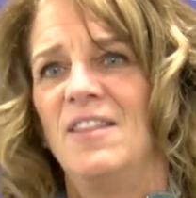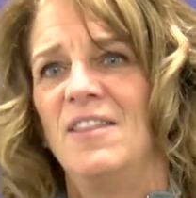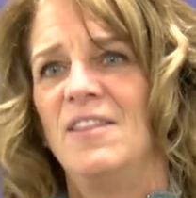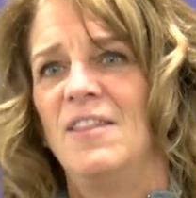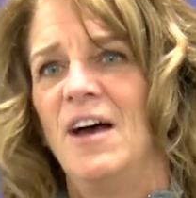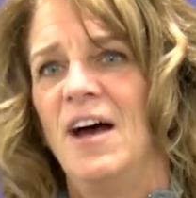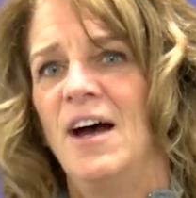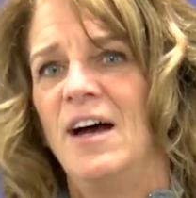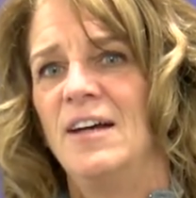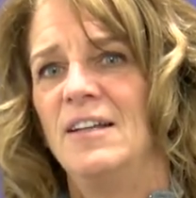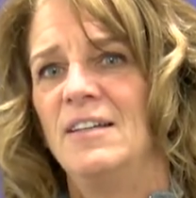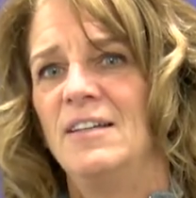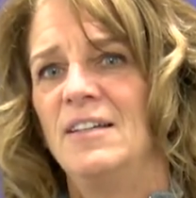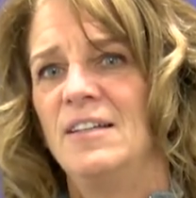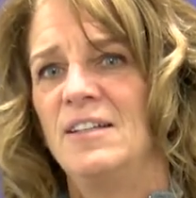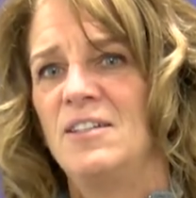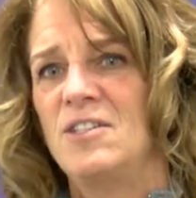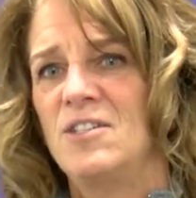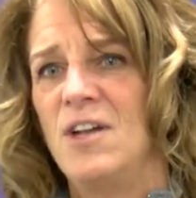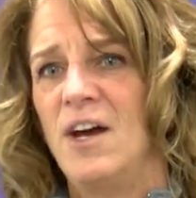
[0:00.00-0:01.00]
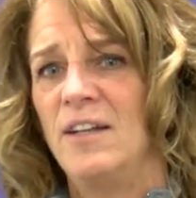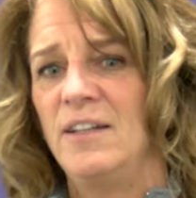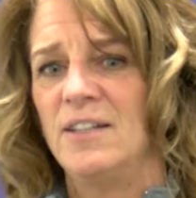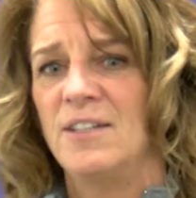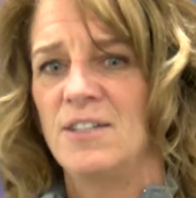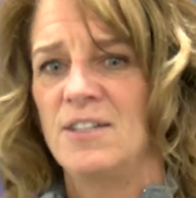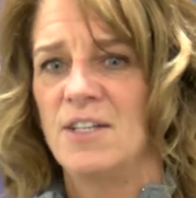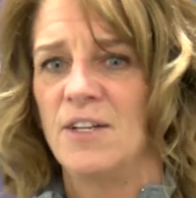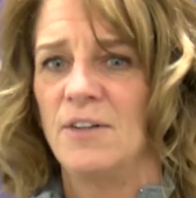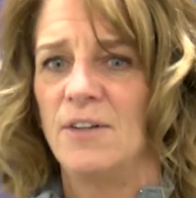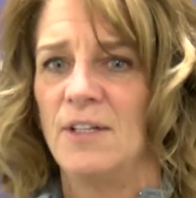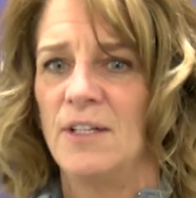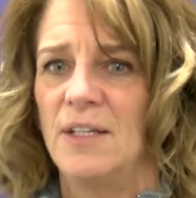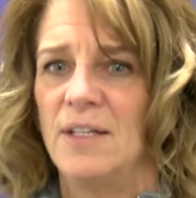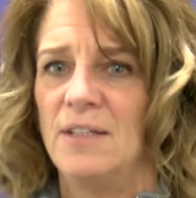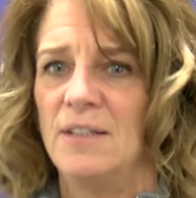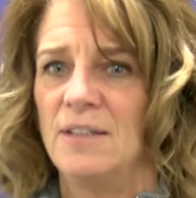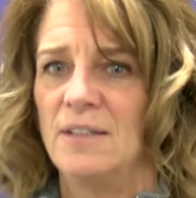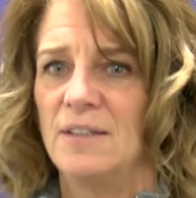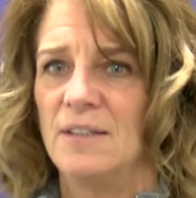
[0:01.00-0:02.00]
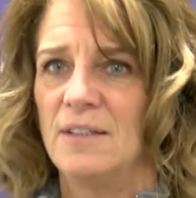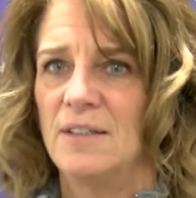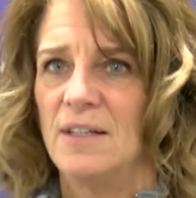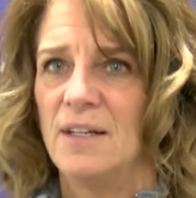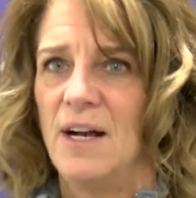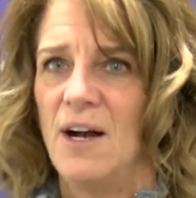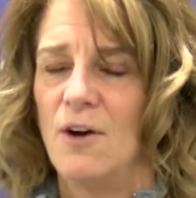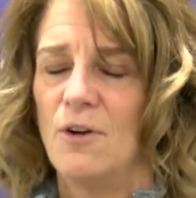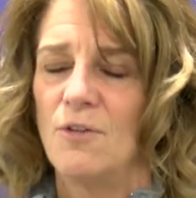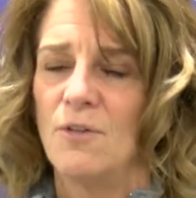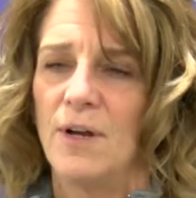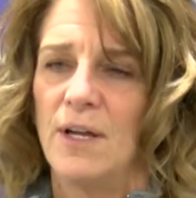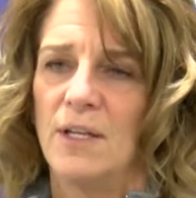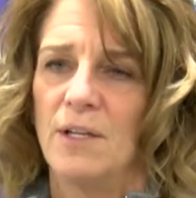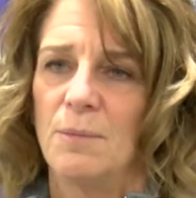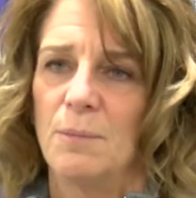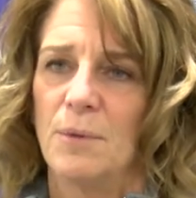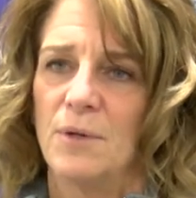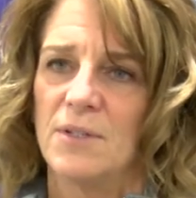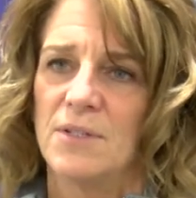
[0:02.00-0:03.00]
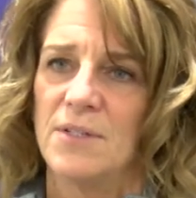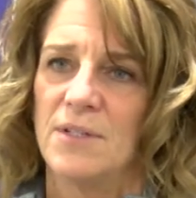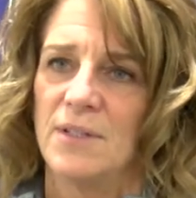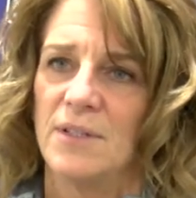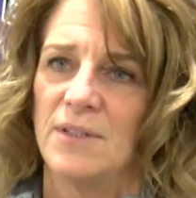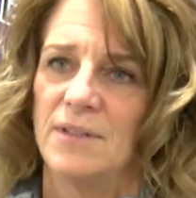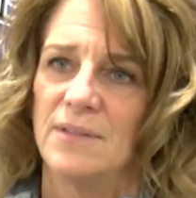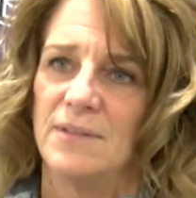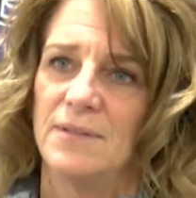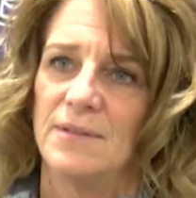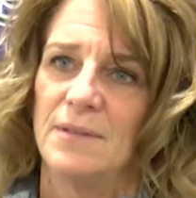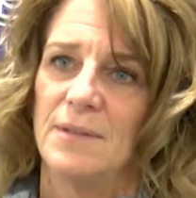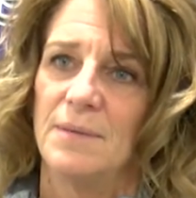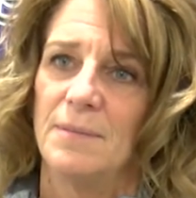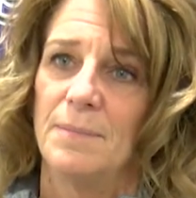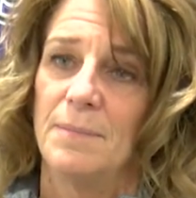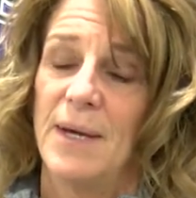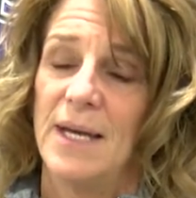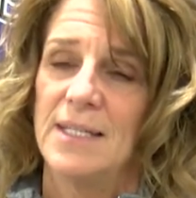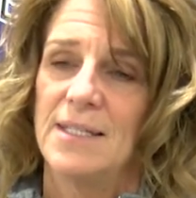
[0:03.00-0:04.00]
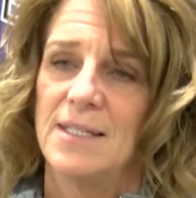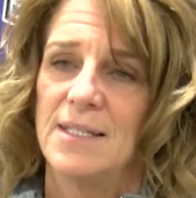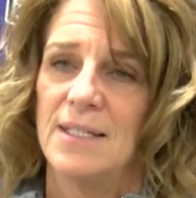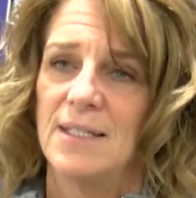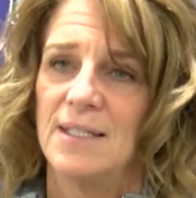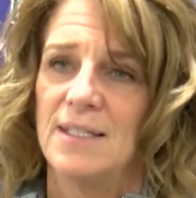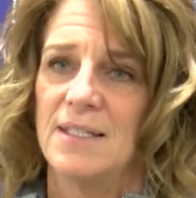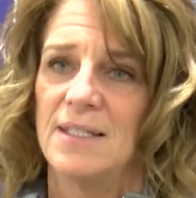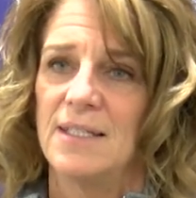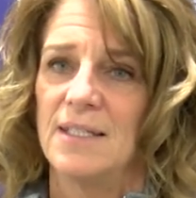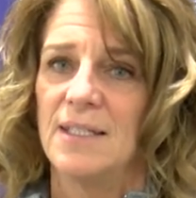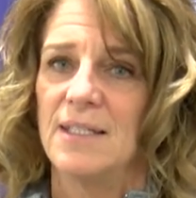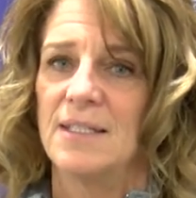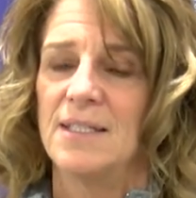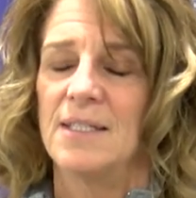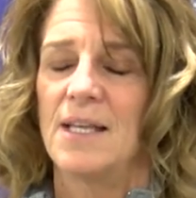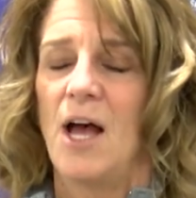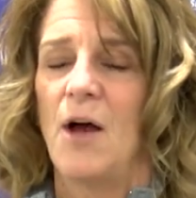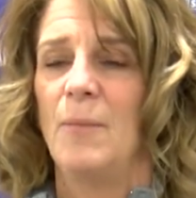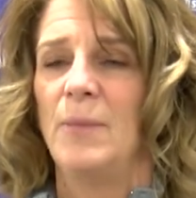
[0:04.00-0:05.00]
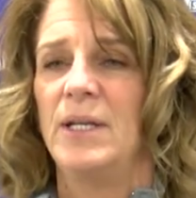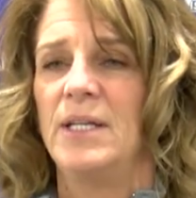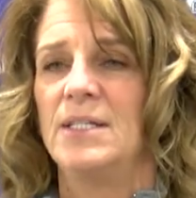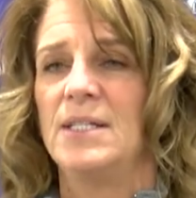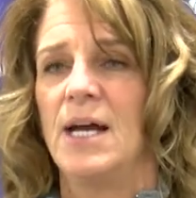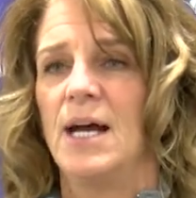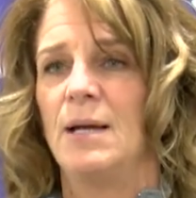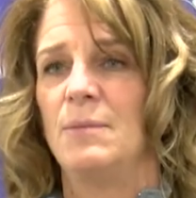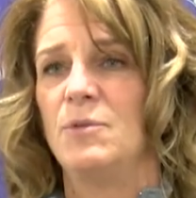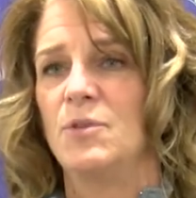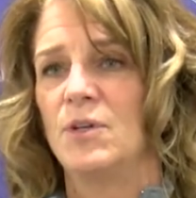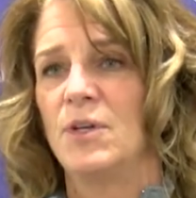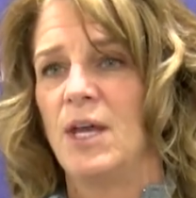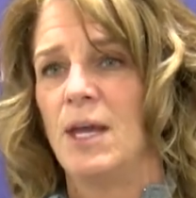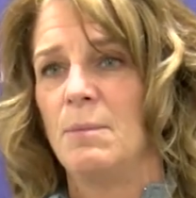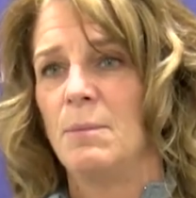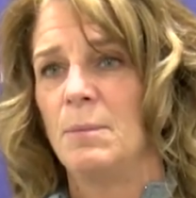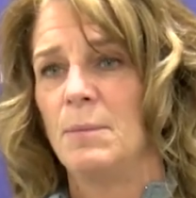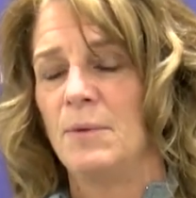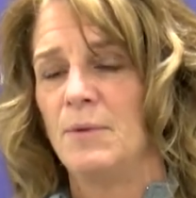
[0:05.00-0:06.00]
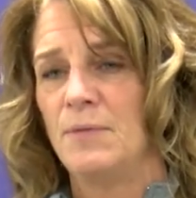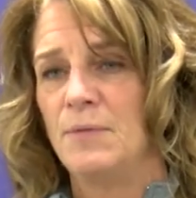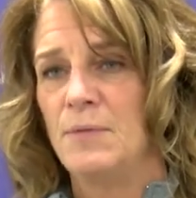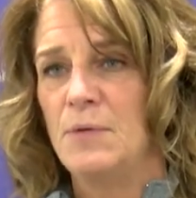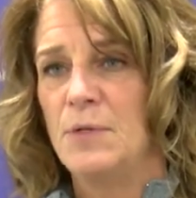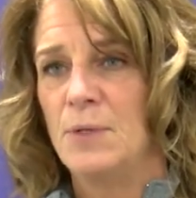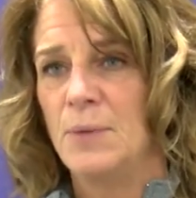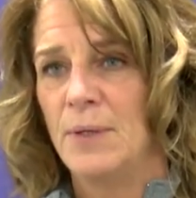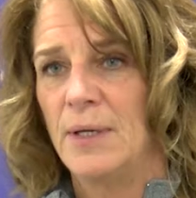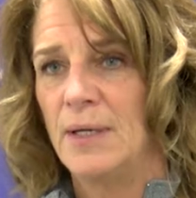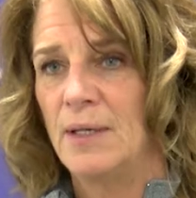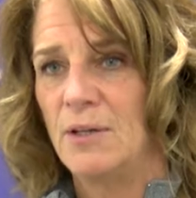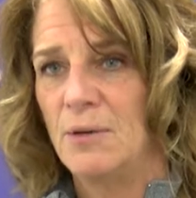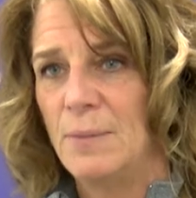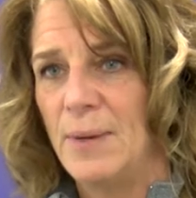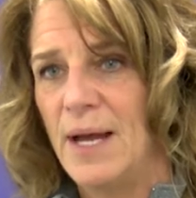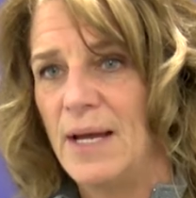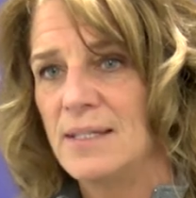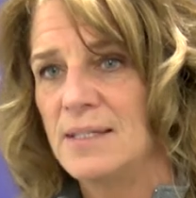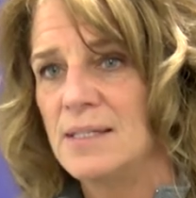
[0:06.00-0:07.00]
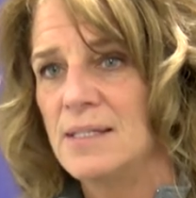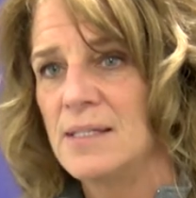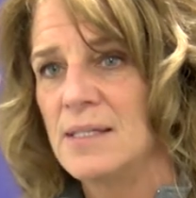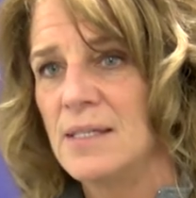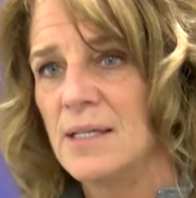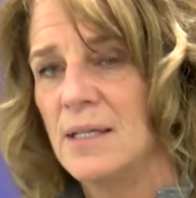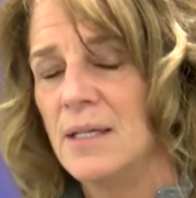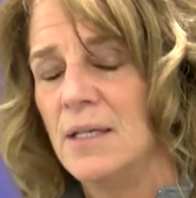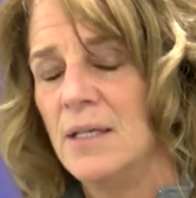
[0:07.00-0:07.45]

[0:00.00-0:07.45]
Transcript: that it's not necessarily how great your personal best is, it's how many times you're capable of doing your best.